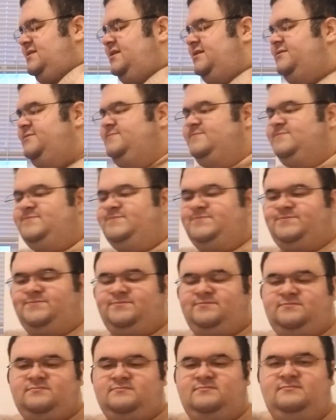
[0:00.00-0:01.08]
here,
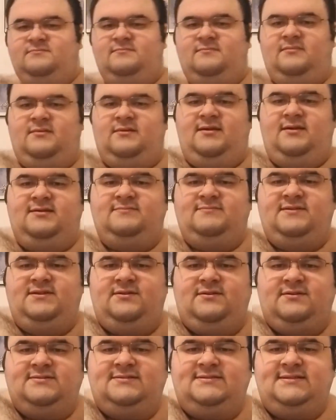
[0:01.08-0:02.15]
if you
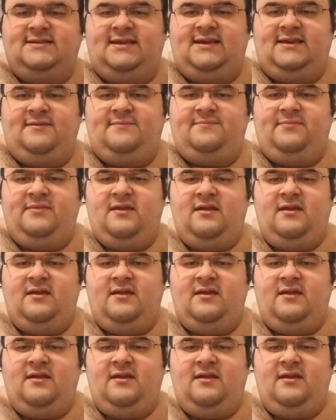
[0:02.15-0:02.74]
can see.